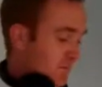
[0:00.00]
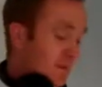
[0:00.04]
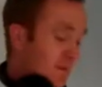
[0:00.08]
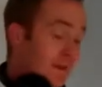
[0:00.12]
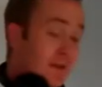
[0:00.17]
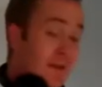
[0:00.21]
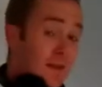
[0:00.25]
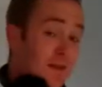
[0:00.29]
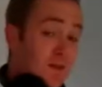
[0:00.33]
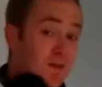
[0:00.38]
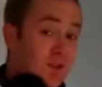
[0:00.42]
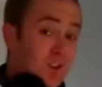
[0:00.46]

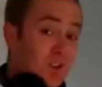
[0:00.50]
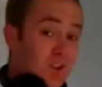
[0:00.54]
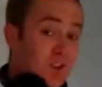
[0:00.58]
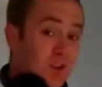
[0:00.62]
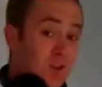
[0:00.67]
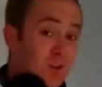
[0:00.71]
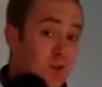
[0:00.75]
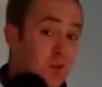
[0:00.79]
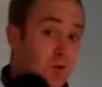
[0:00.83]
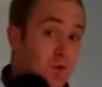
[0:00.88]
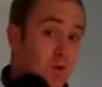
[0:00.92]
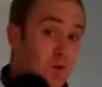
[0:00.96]
getting the
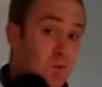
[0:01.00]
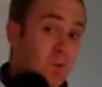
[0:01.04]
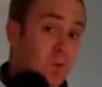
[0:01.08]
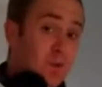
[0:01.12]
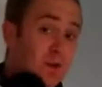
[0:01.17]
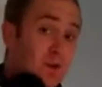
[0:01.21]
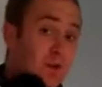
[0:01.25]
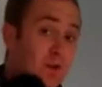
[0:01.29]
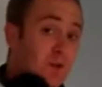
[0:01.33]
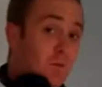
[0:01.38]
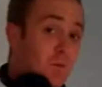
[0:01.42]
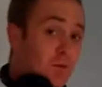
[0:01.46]
cube
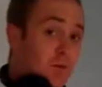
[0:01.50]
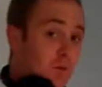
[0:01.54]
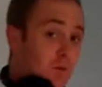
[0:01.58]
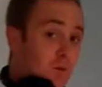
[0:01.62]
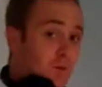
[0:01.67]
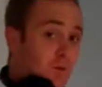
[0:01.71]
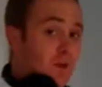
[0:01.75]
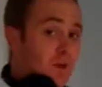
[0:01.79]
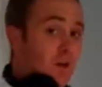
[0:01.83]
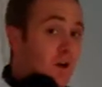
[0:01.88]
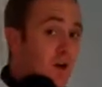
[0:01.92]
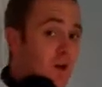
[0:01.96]
working well
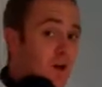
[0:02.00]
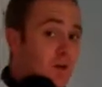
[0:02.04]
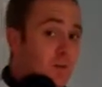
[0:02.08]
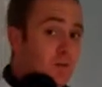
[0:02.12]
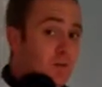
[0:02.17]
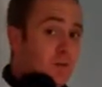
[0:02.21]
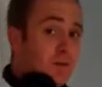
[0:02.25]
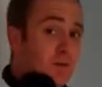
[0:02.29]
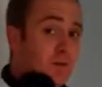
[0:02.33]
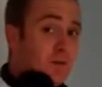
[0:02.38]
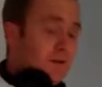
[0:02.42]
with the hub